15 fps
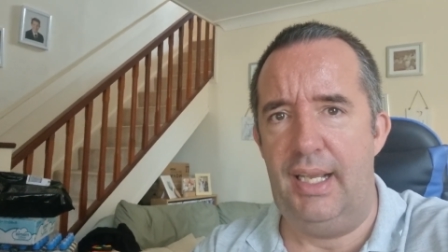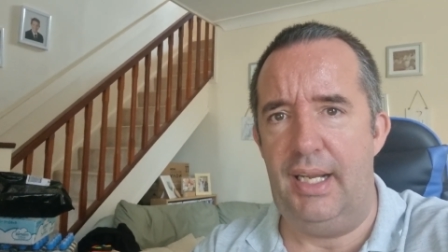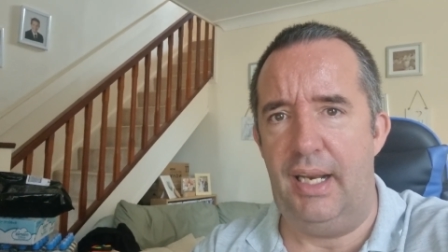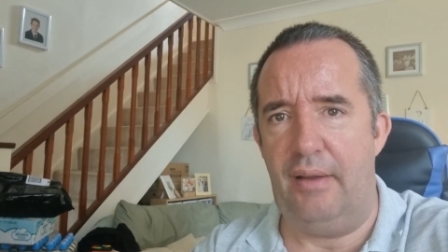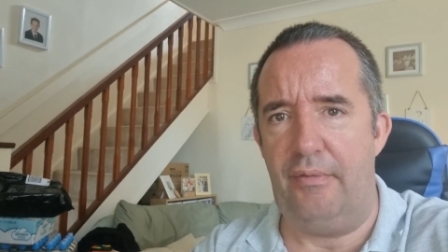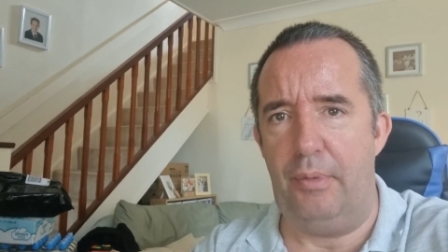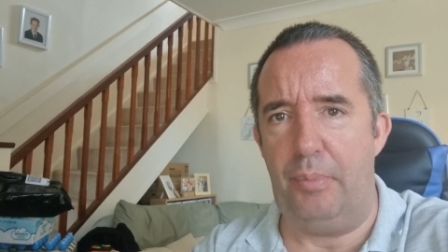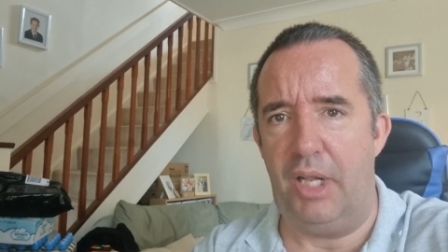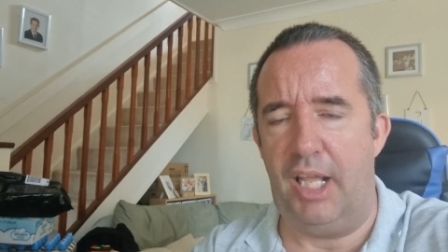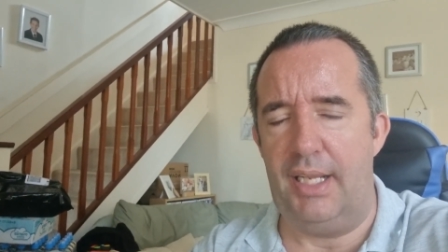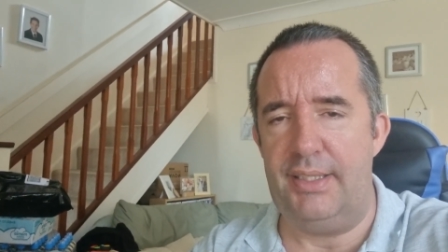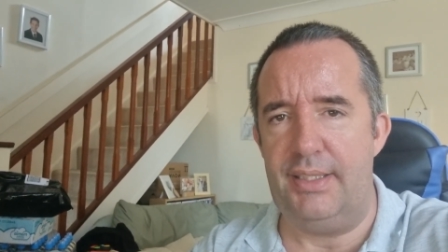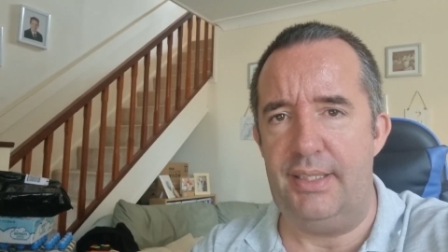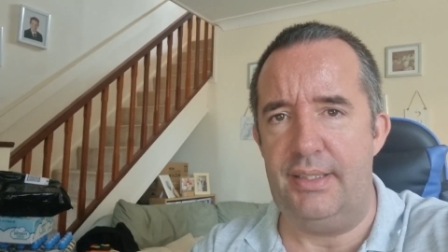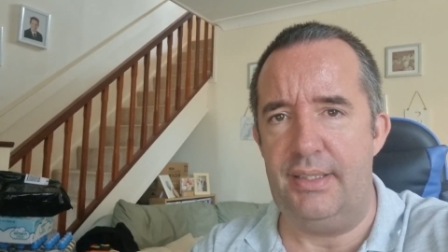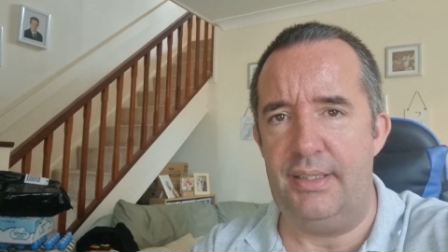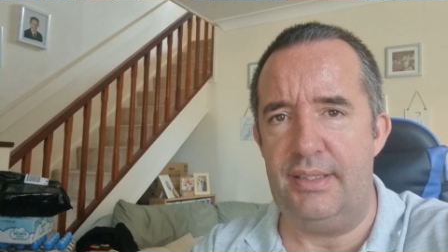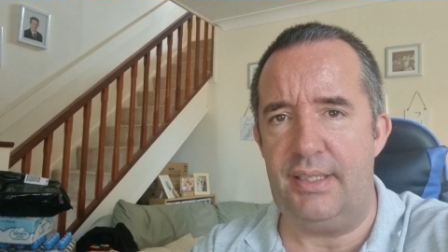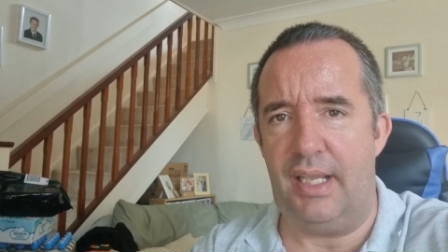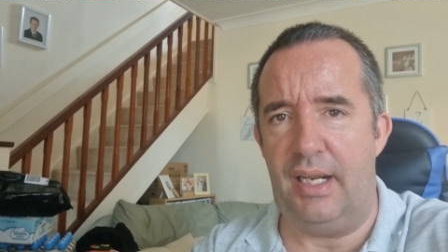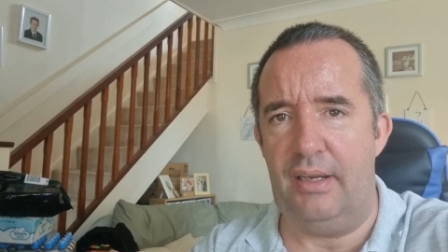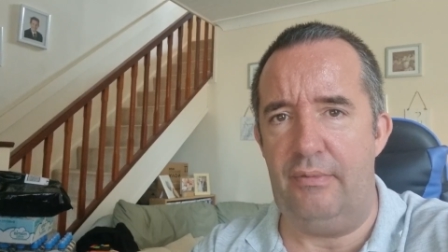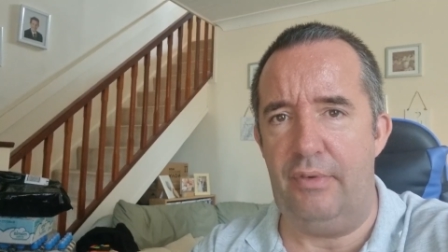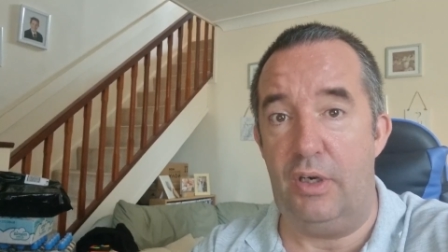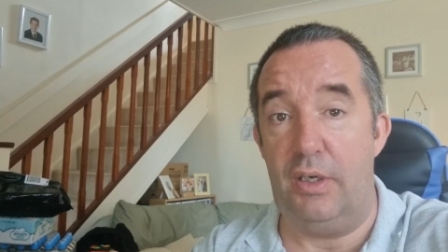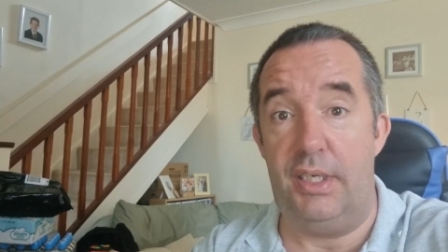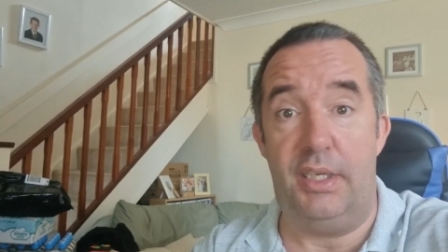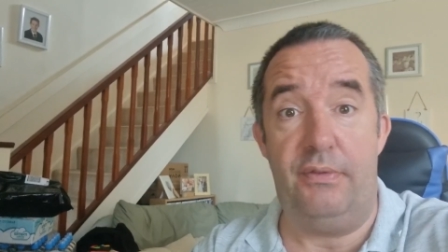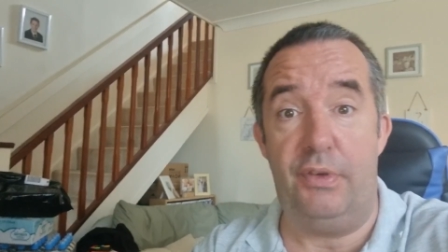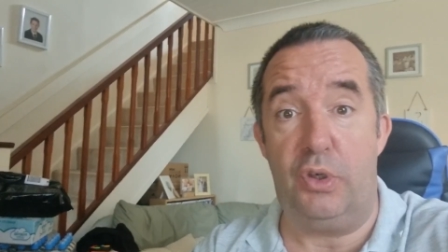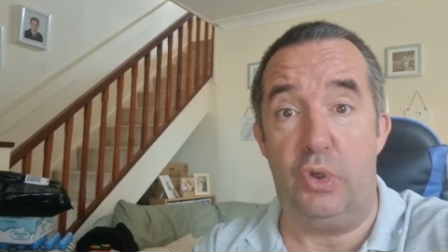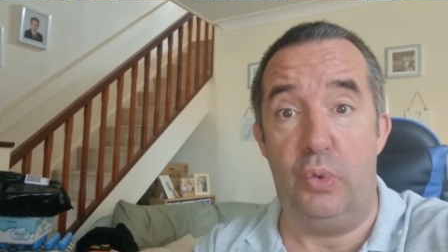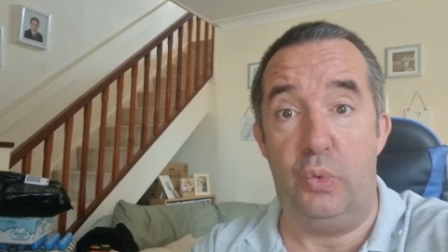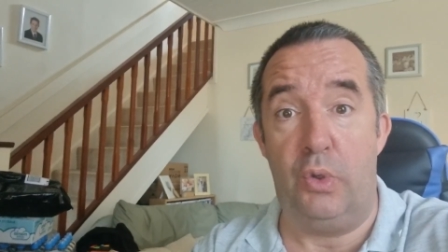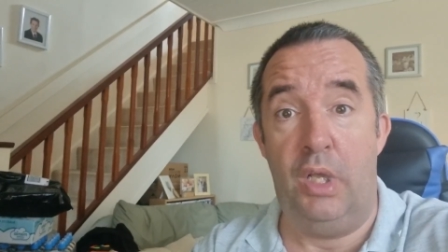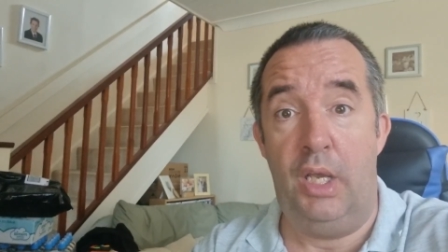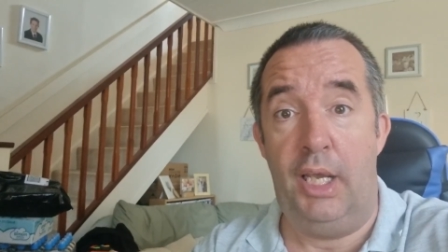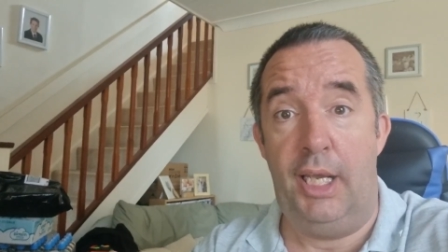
in other places. It's getting very difficult.